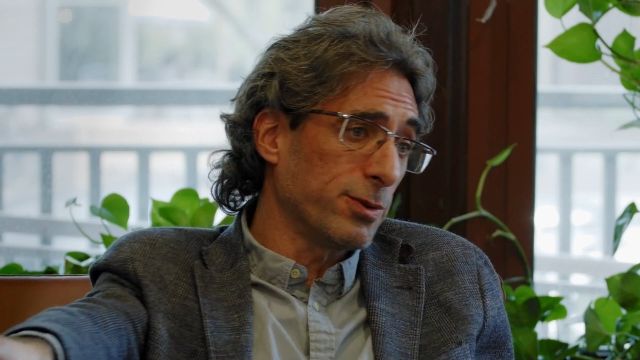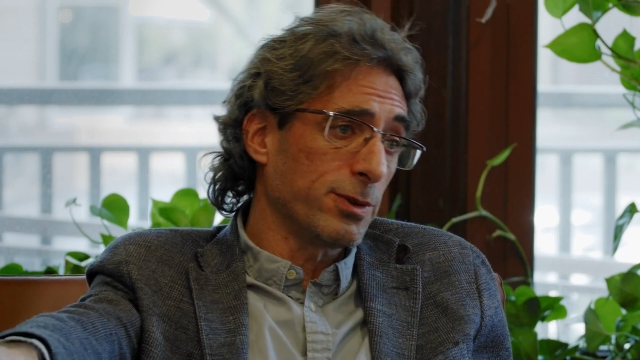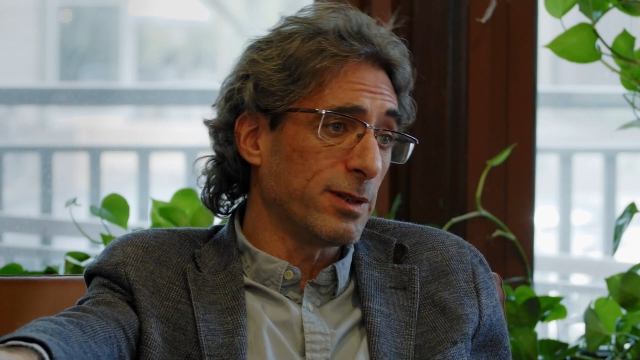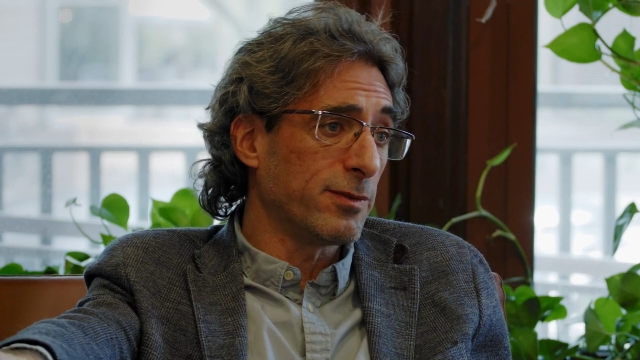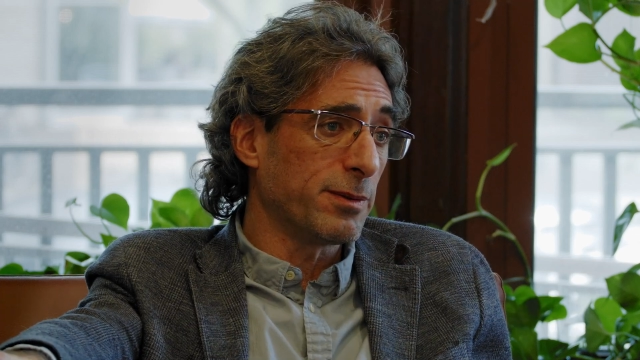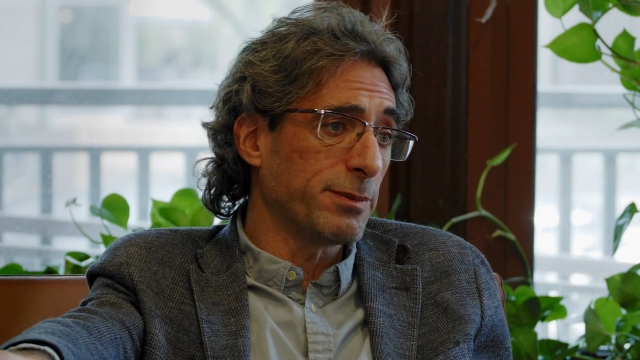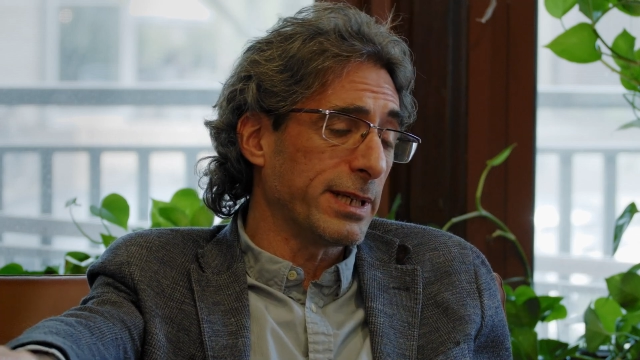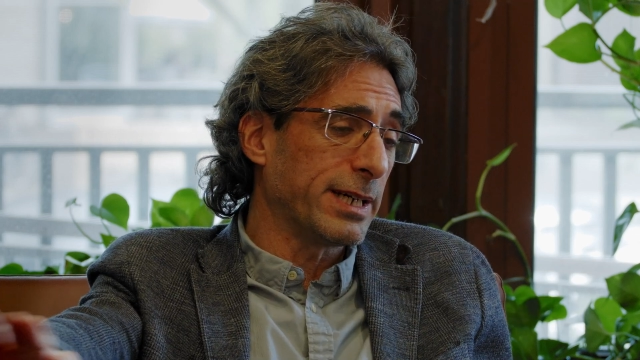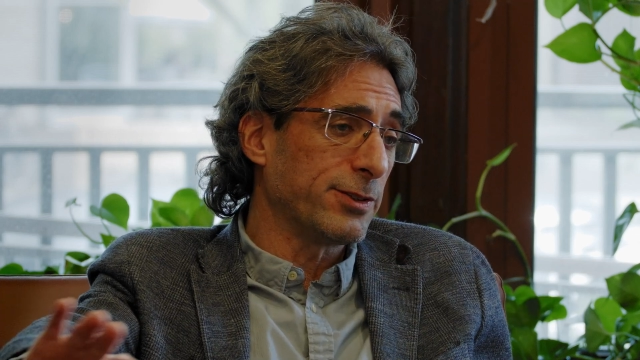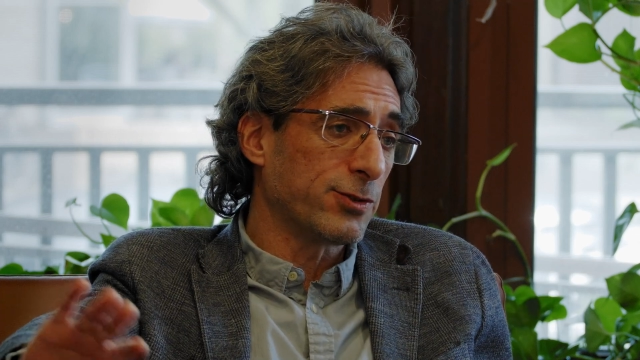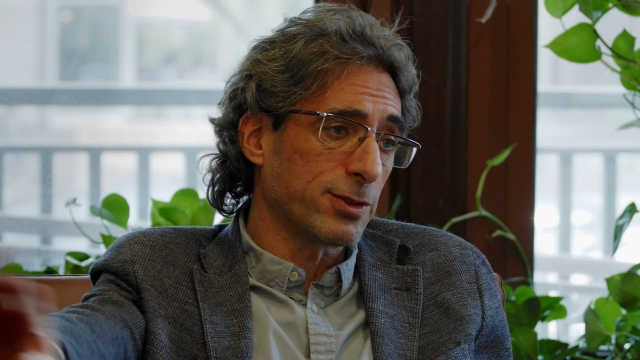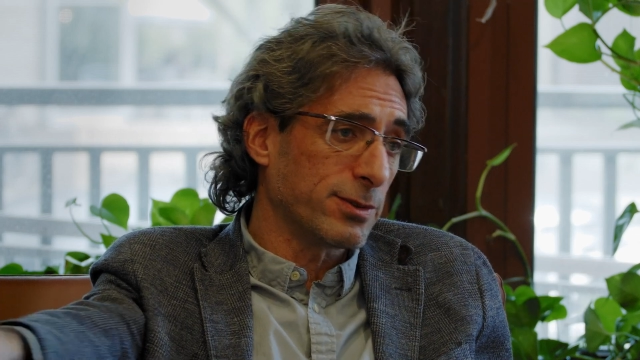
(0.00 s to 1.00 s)
you give them the
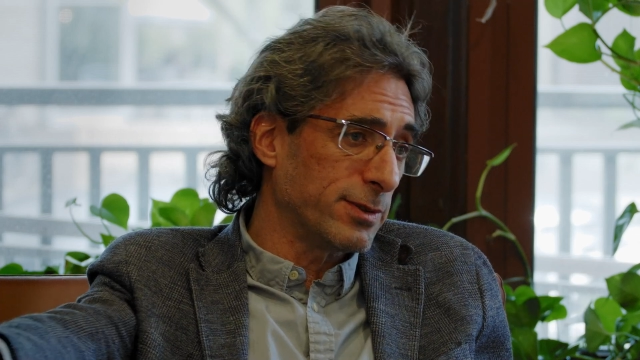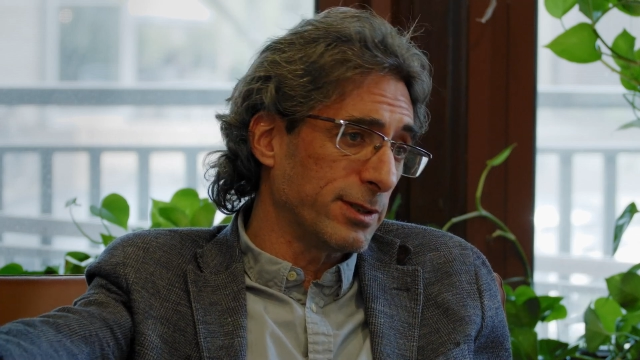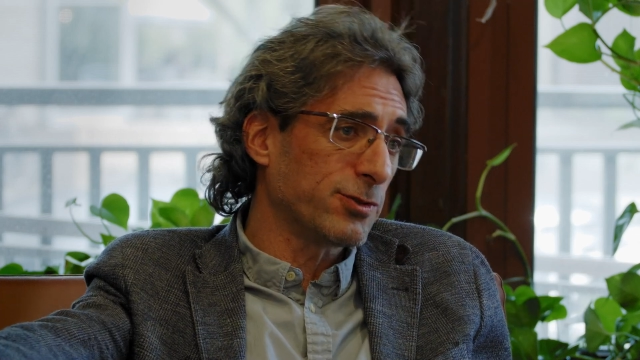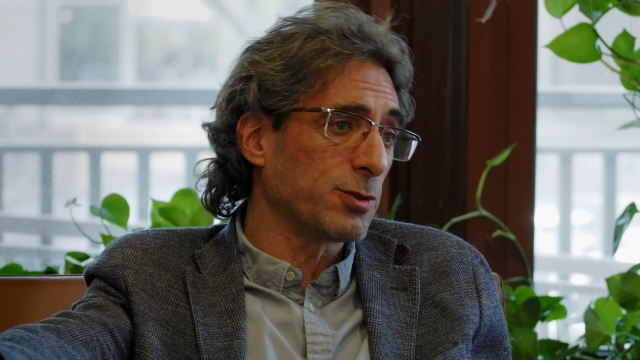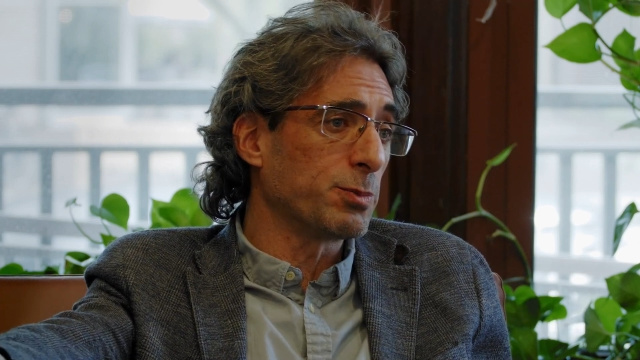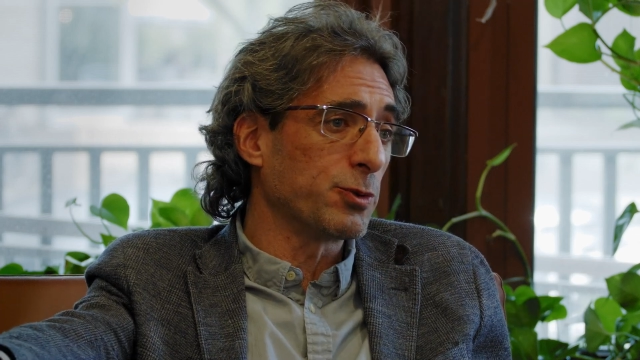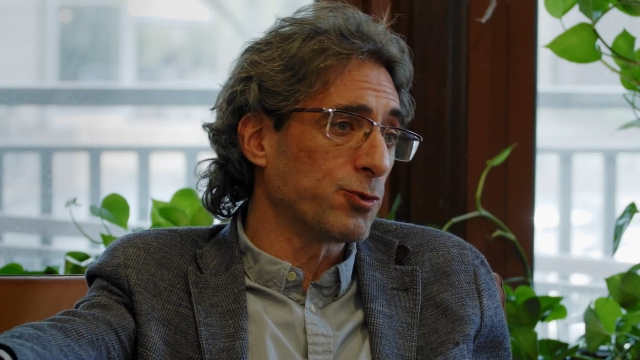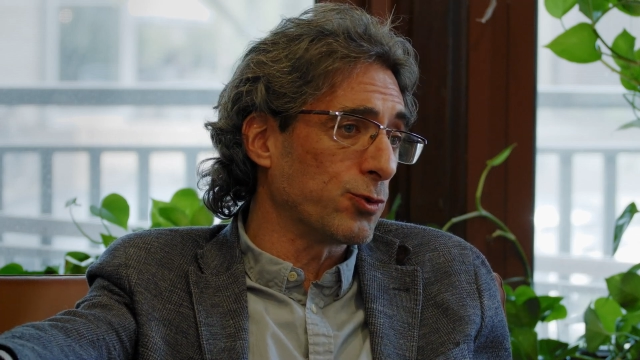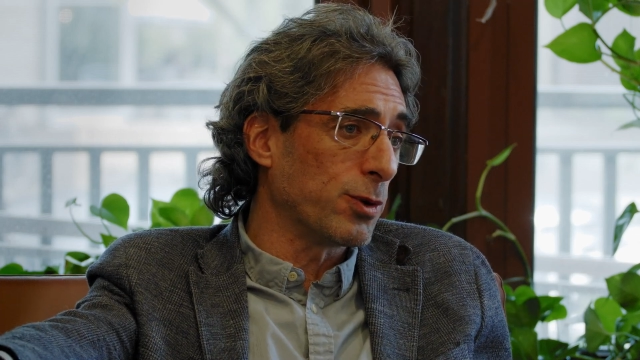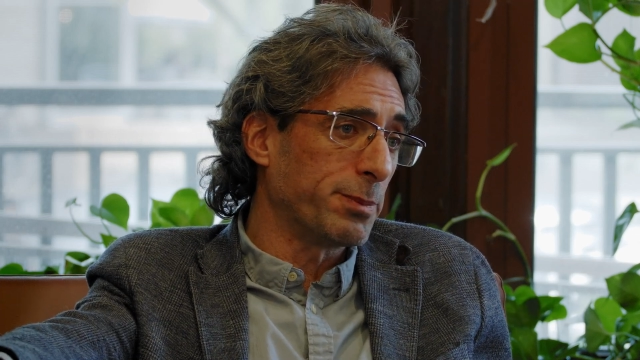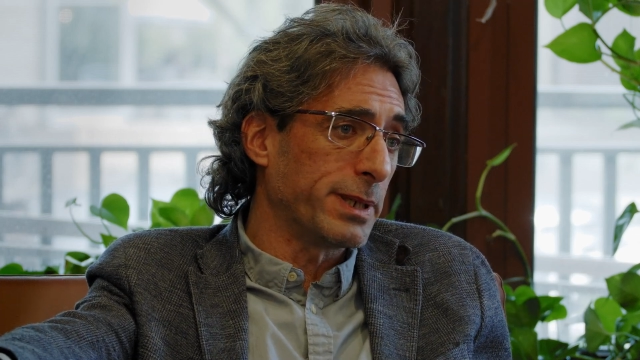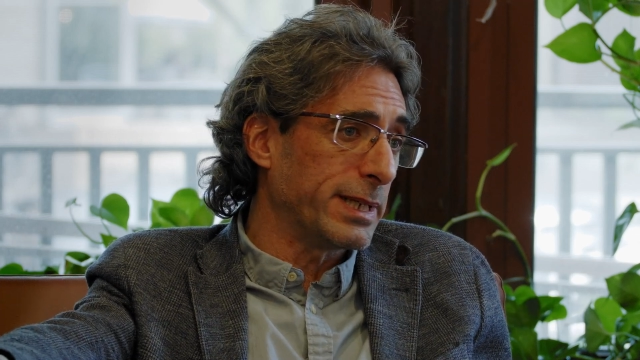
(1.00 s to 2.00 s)
answer, and they're supposed
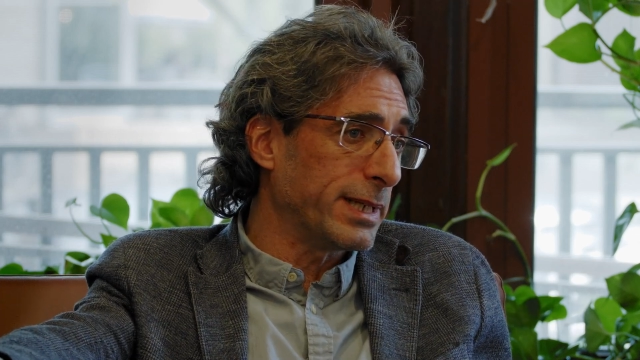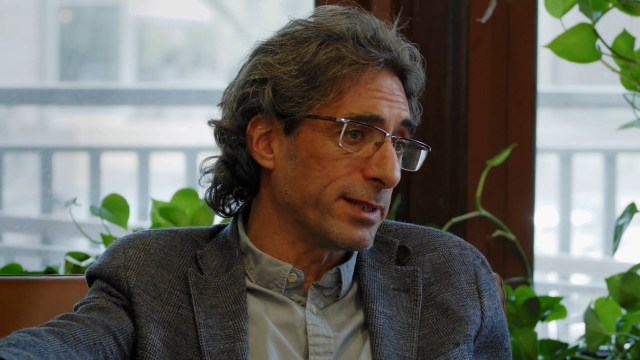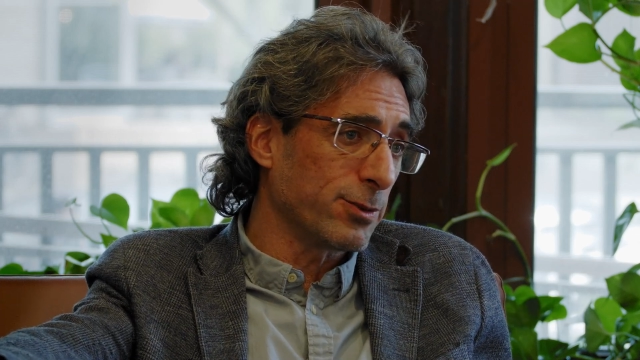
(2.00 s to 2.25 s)
to obey,